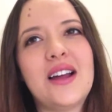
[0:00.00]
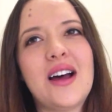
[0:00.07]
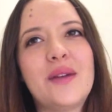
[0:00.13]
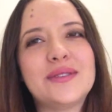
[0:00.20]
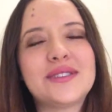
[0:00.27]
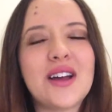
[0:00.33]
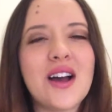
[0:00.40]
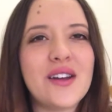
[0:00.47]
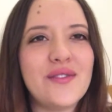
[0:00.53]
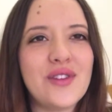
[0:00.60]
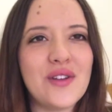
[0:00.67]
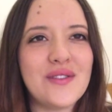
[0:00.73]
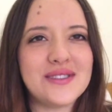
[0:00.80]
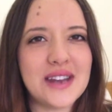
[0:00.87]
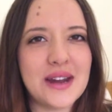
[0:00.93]
I was kind of
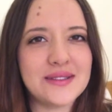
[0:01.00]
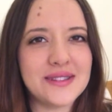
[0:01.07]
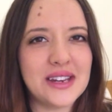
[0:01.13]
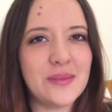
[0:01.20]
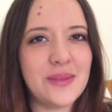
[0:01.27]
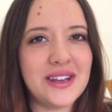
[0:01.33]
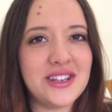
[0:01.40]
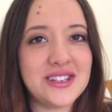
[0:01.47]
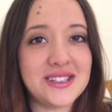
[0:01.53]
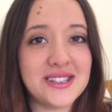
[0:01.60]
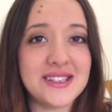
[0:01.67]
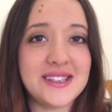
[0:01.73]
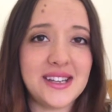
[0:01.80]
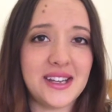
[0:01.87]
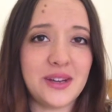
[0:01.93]
nervous that I was going to be just
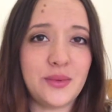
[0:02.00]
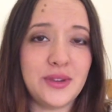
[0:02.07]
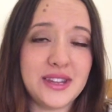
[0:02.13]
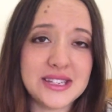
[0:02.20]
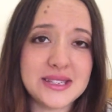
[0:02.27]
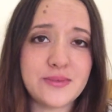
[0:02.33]
as sick with this